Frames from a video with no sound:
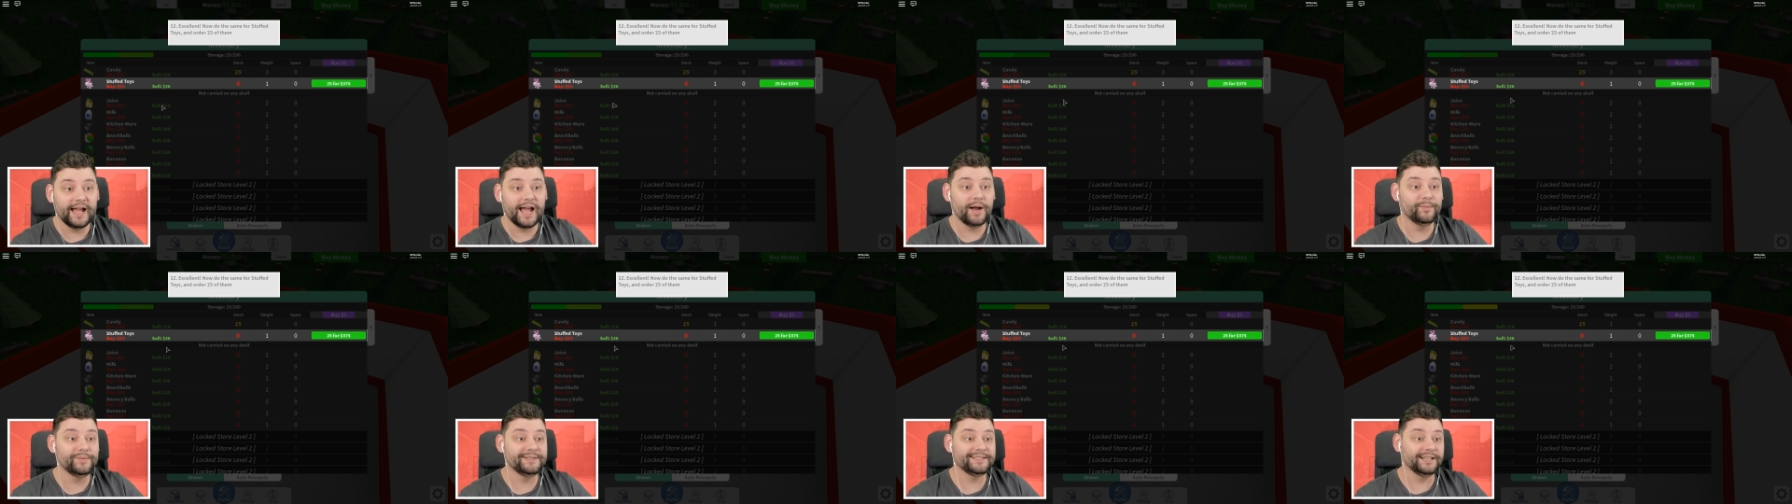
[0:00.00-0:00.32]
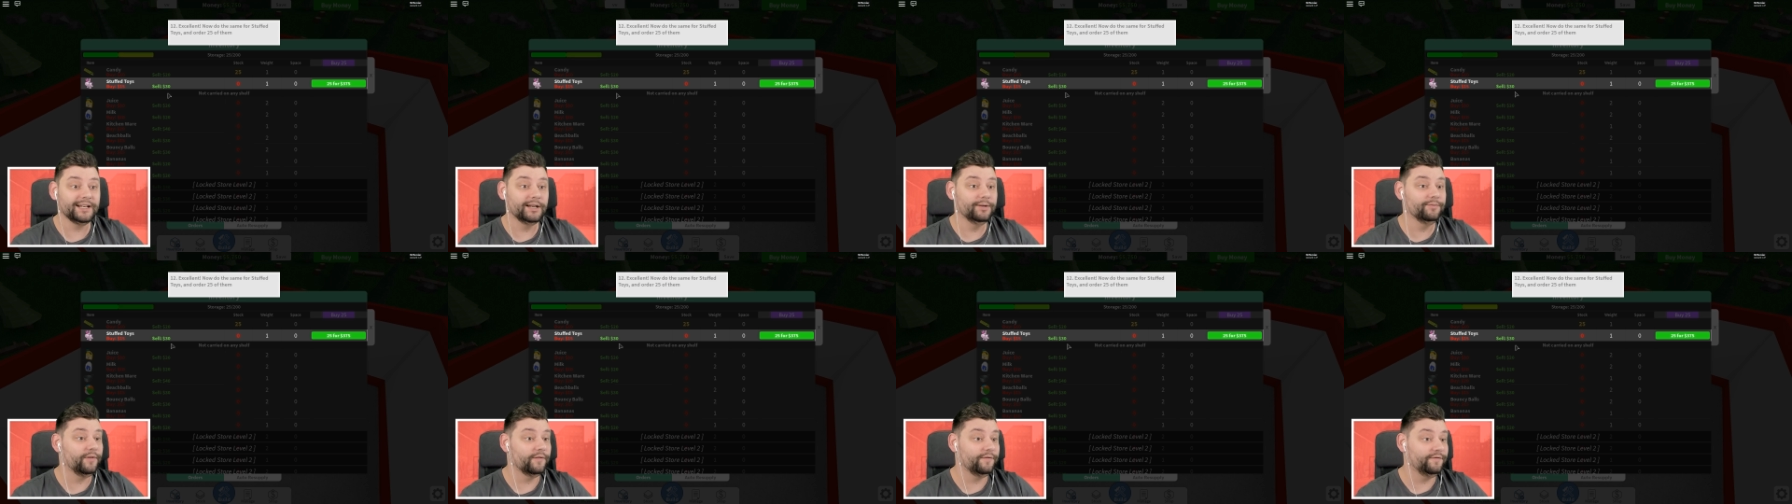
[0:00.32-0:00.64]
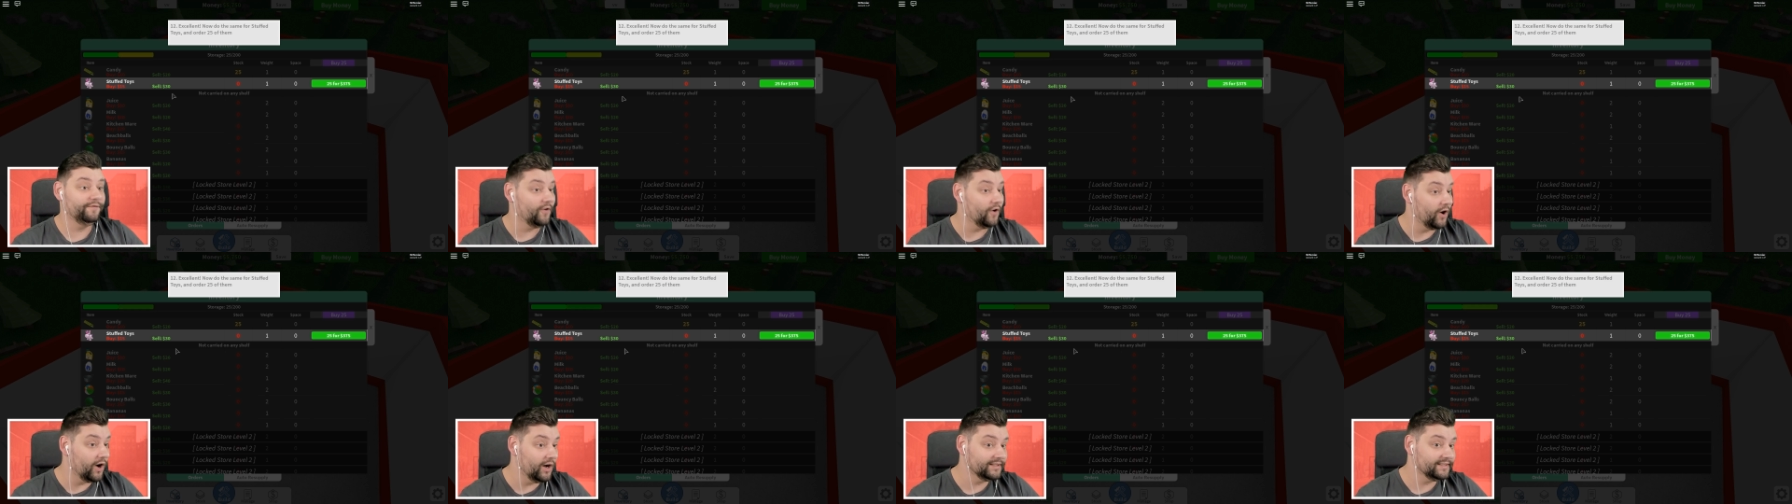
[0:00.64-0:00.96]
and we sell them for
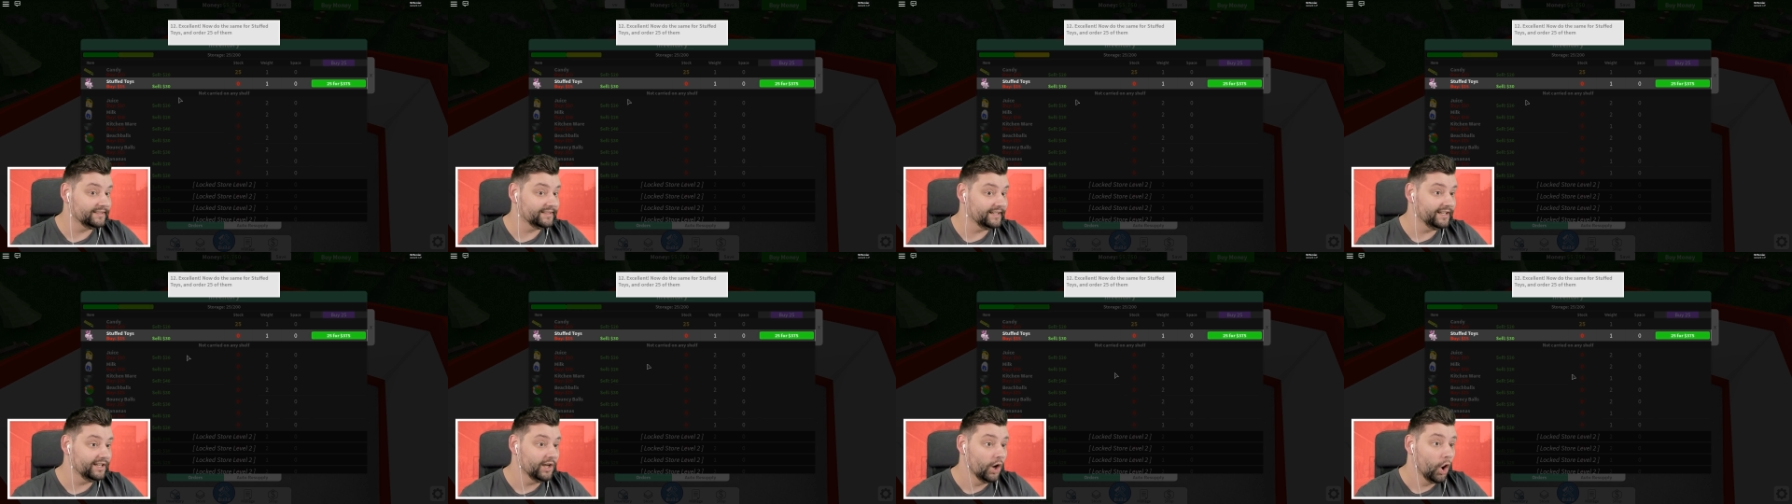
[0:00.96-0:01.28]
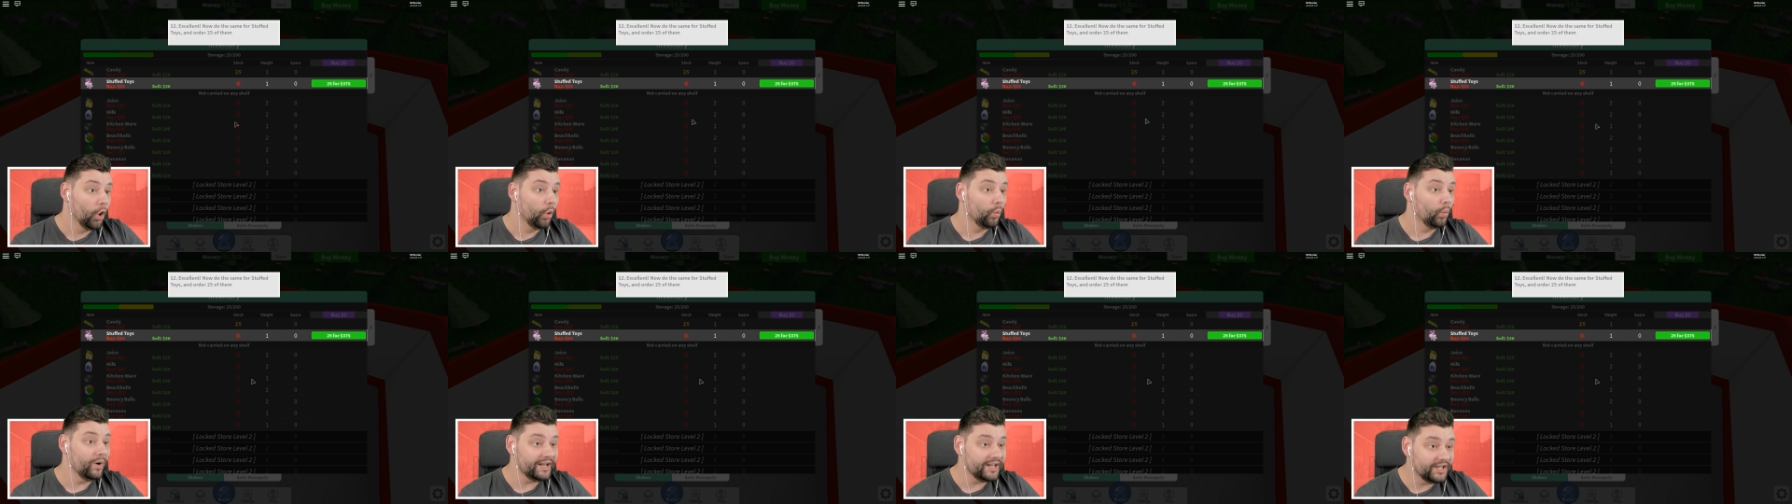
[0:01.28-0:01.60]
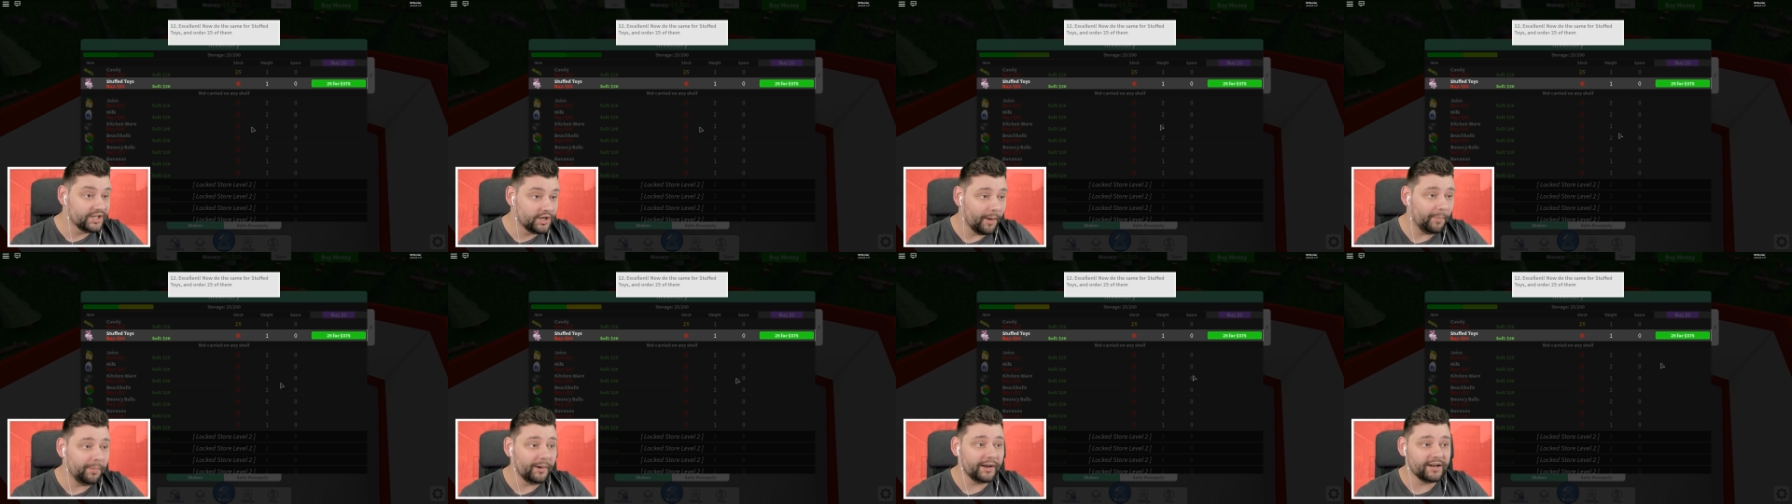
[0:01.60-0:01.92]
30. We're
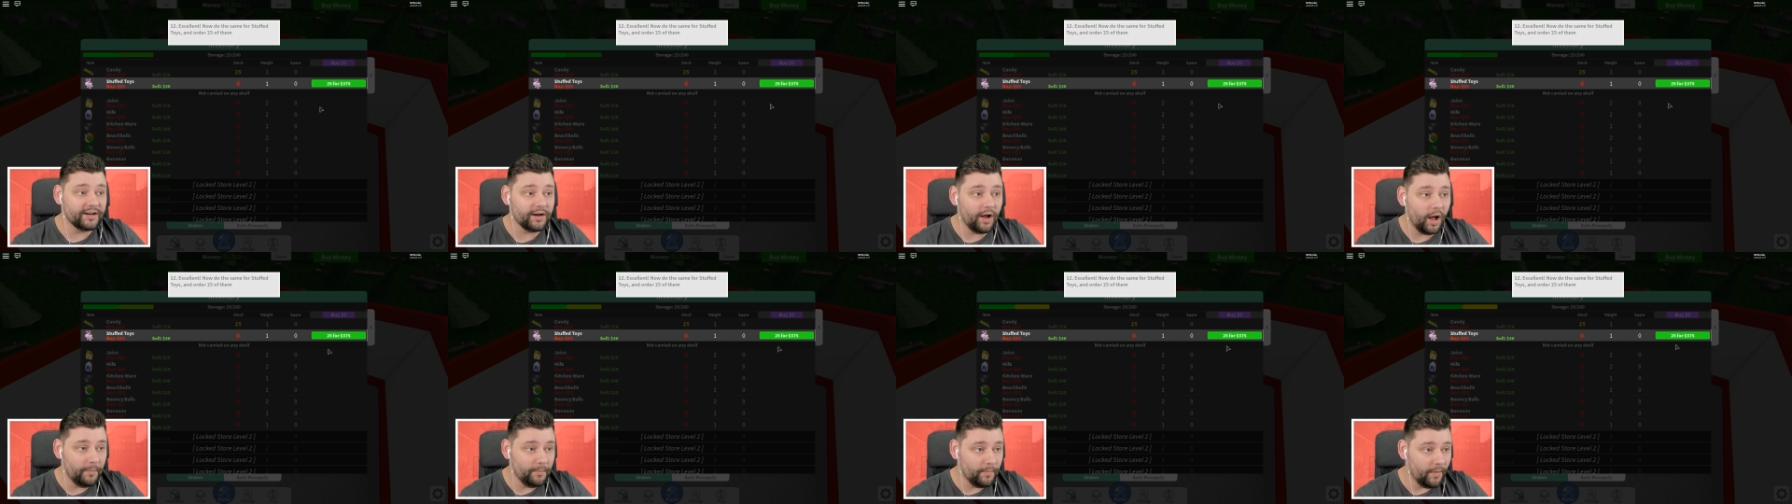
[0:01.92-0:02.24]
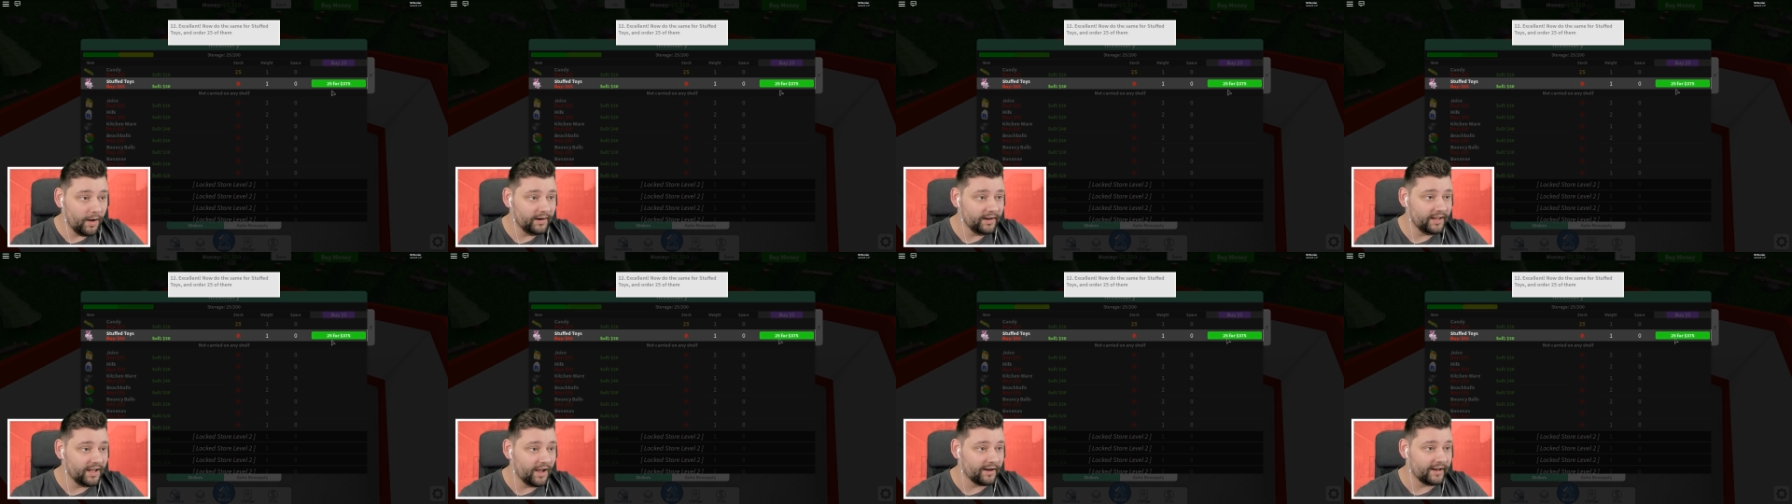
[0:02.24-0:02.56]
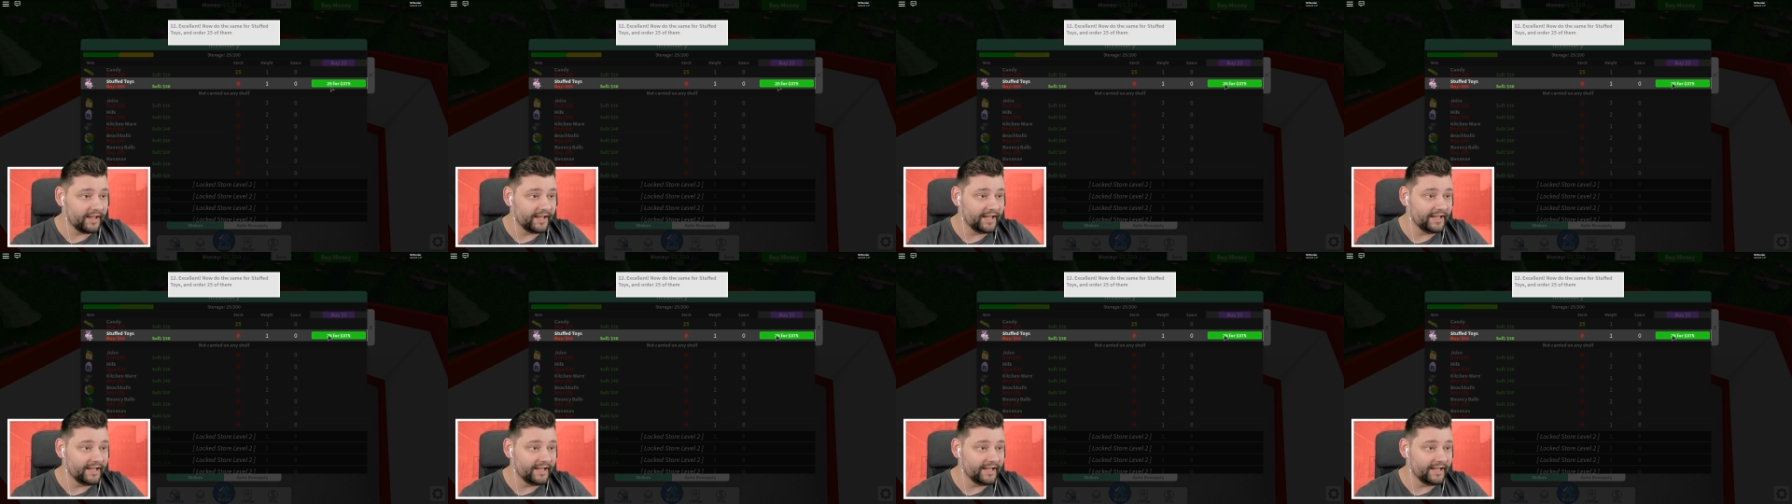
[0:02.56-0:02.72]
doubling our money on